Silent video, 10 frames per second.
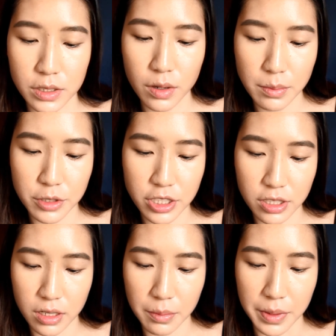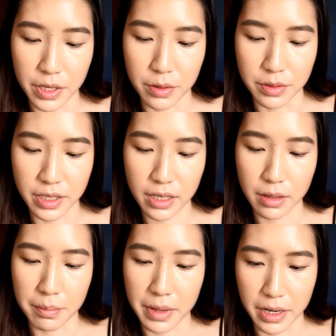So I'm just going to be using
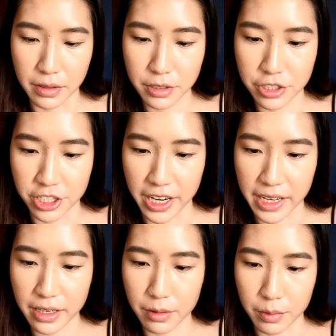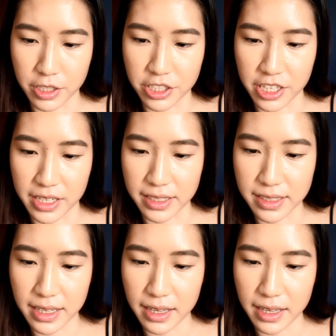the middle shade, which is